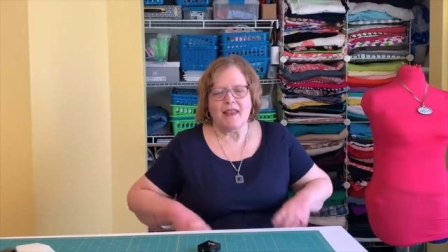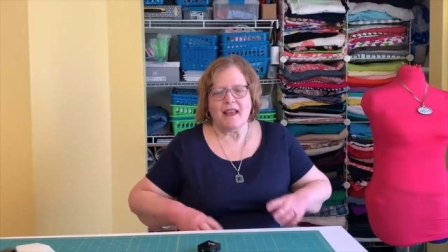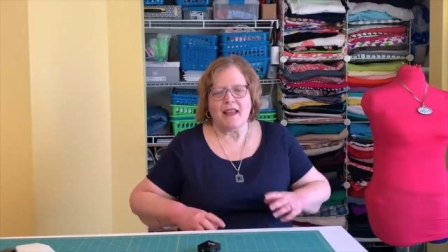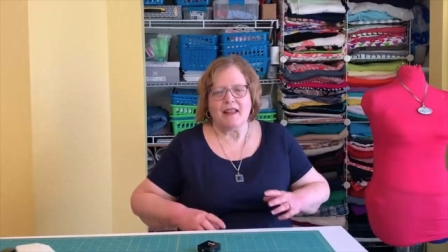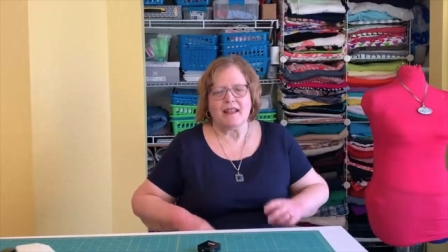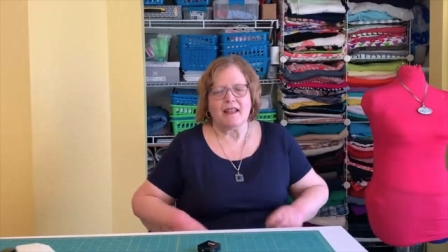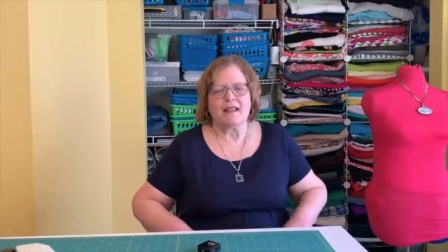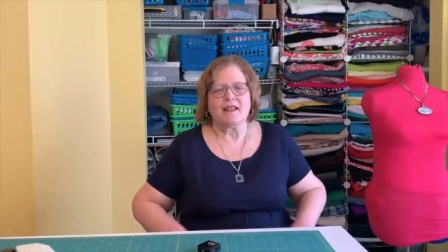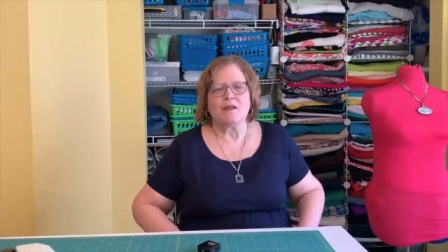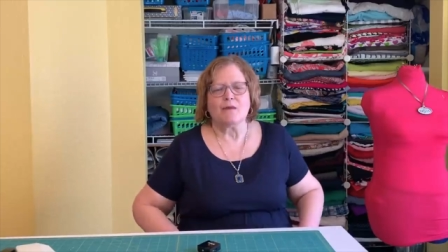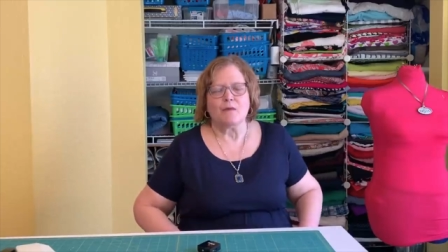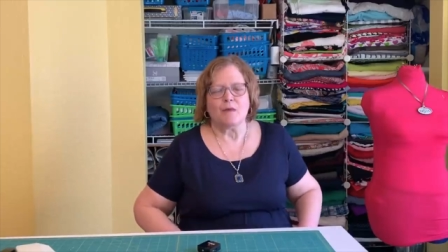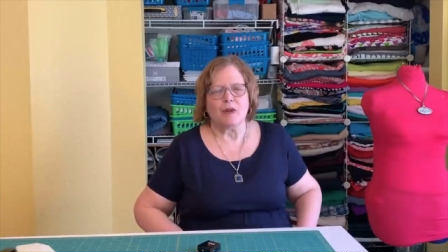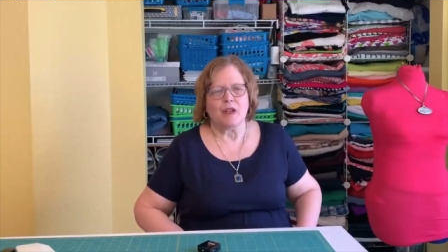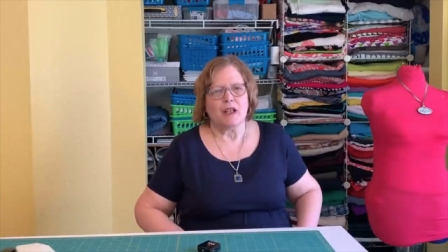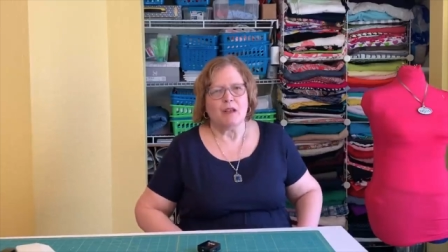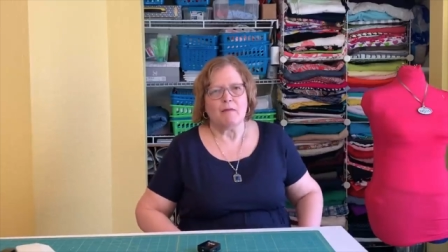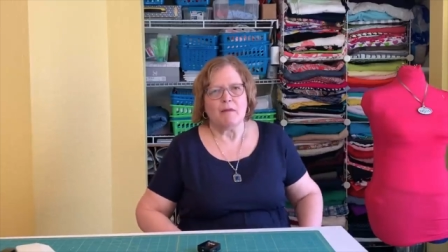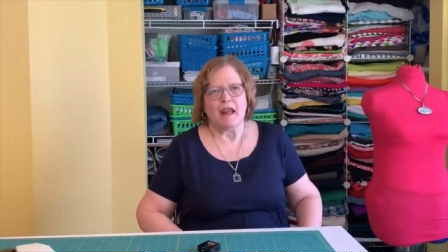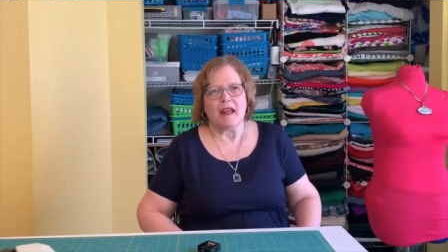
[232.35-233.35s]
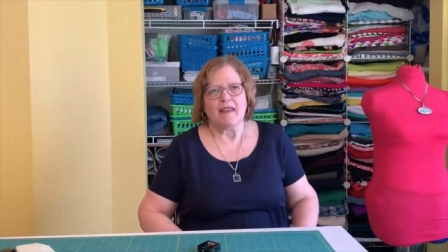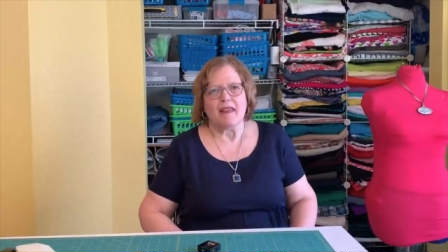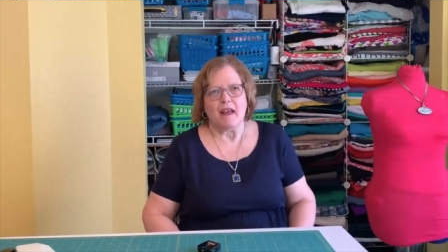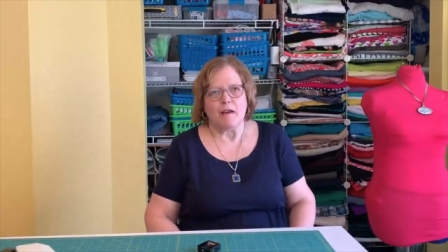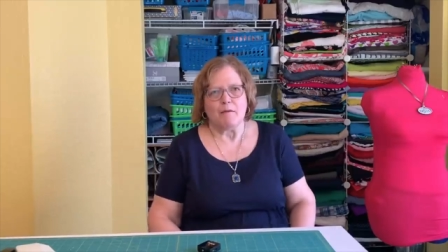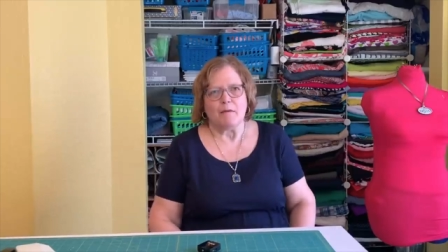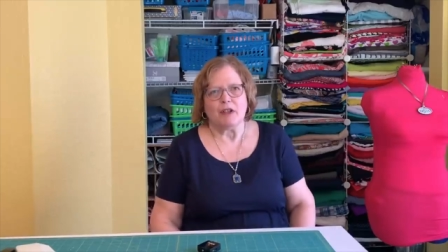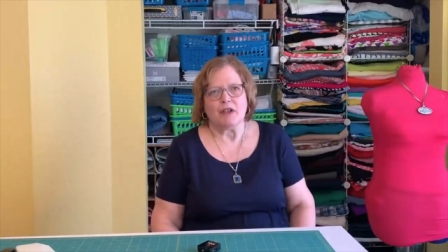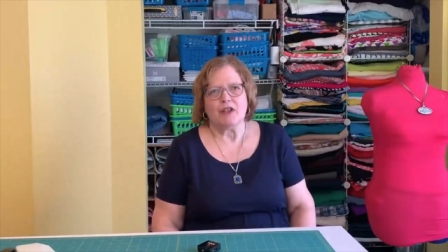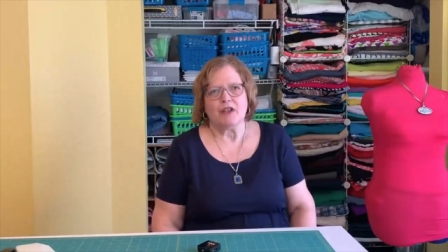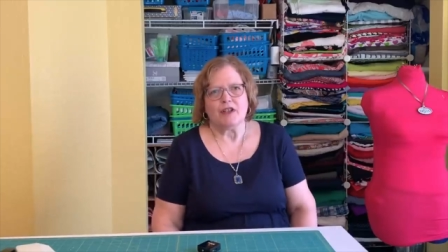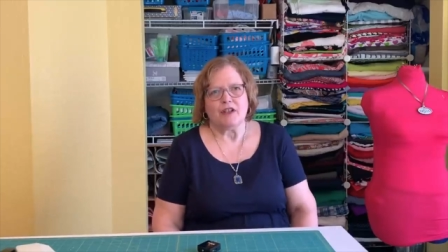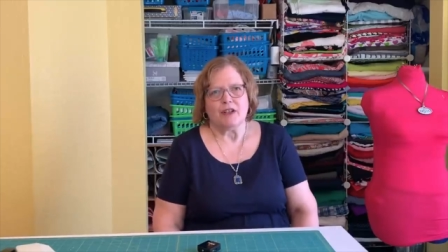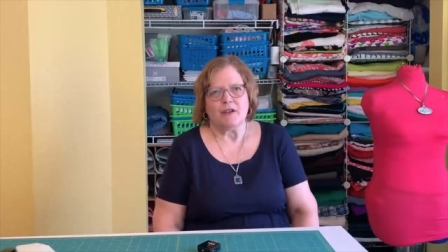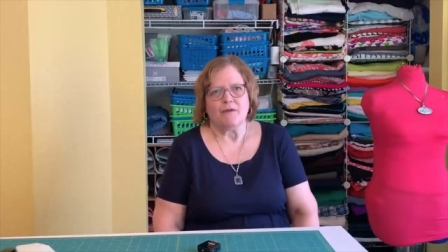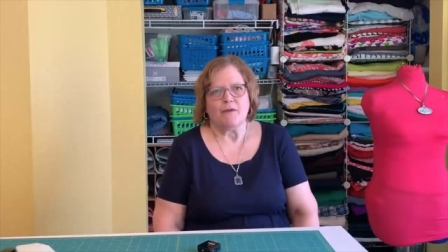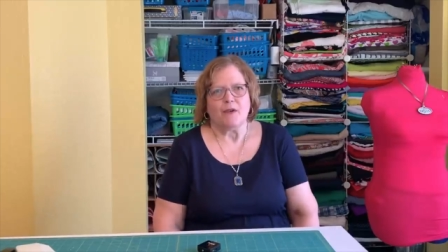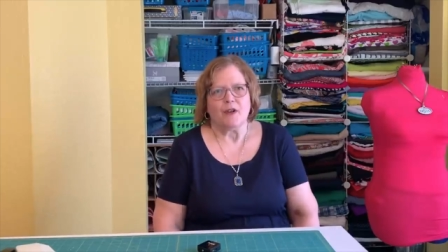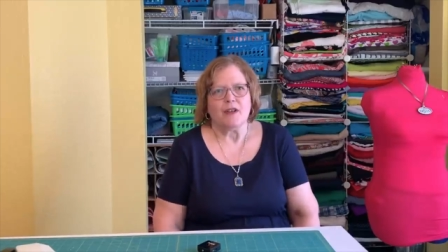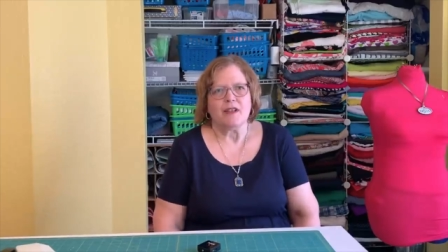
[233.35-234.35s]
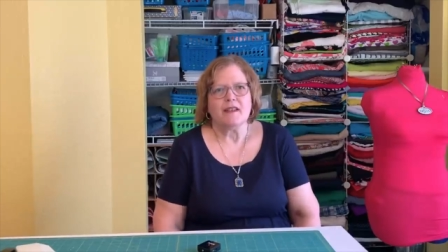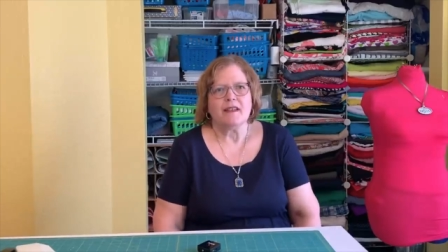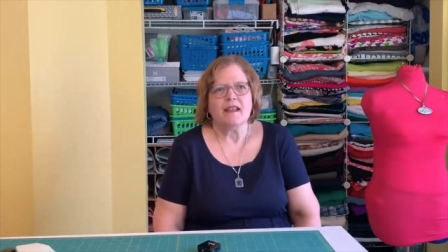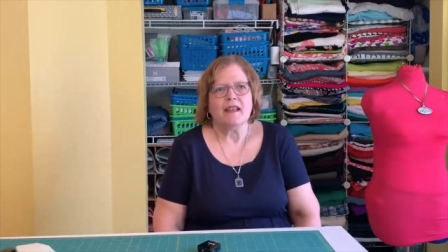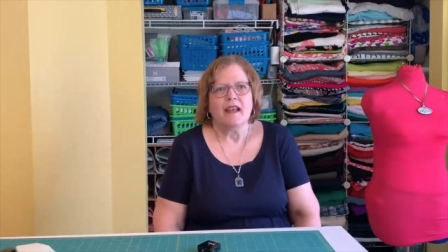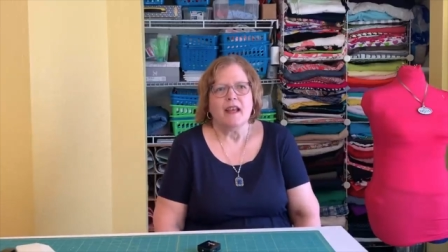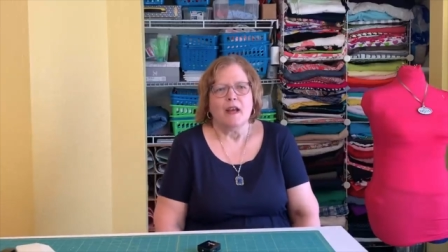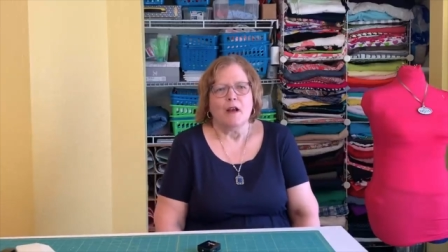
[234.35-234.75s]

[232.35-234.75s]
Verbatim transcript: That doesn't really make that much difference,